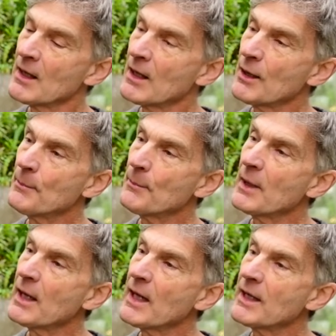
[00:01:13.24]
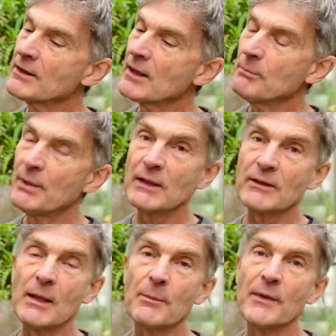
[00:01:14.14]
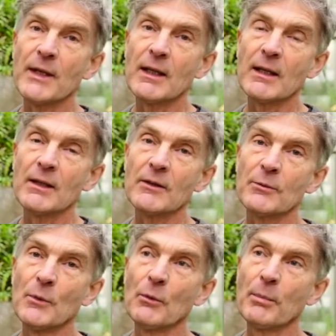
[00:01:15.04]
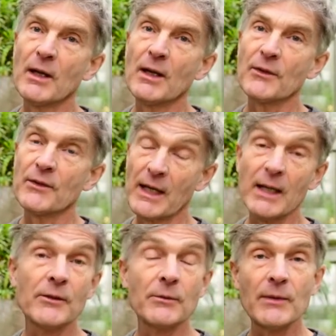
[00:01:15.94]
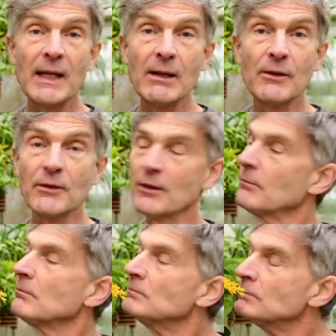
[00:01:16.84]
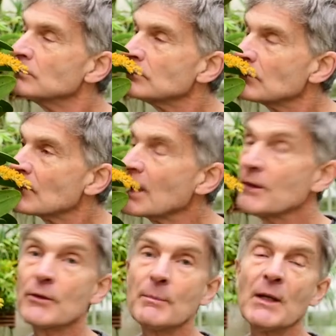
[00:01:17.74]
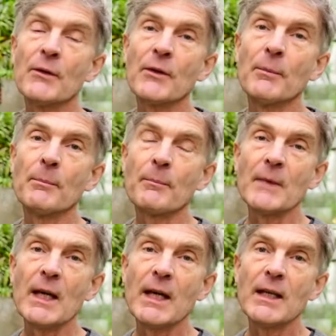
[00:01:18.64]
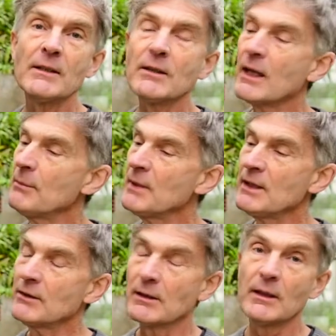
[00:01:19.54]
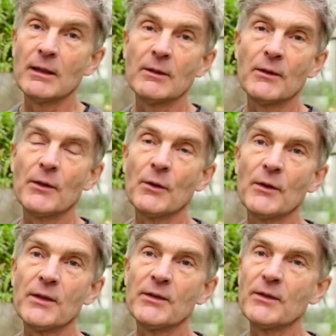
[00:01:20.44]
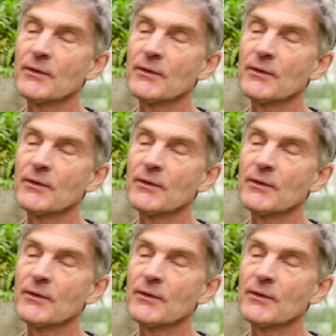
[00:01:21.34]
And I picked up their small plants that had some flowers on and smelt them, and I immediately thought, this is